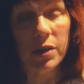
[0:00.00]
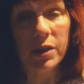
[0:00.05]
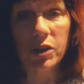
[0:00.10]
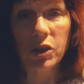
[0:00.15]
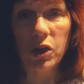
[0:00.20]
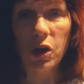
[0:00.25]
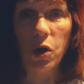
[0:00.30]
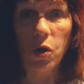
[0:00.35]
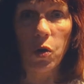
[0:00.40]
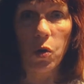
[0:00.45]

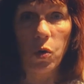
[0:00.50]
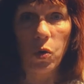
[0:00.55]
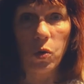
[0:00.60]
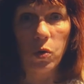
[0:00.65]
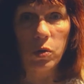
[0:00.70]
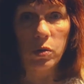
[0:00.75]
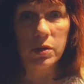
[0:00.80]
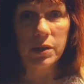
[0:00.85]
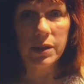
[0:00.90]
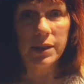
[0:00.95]
which are
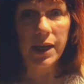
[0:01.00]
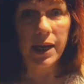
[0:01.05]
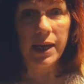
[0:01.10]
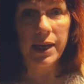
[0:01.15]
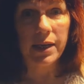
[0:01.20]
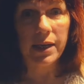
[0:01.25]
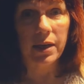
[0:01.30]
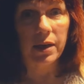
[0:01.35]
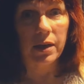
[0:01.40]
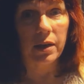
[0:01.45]
all
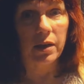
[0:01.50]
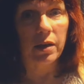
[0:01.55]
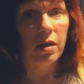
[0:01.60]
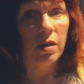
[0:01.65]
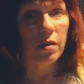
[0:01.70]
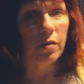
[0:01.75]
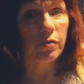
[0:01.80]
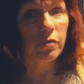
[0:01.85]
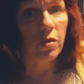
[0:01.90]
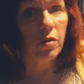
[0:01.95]
taken
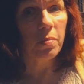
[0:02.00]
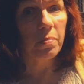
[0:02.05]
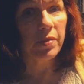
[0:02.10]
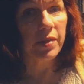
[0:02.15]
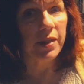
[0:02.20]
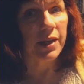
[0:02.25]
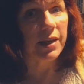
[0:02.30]
from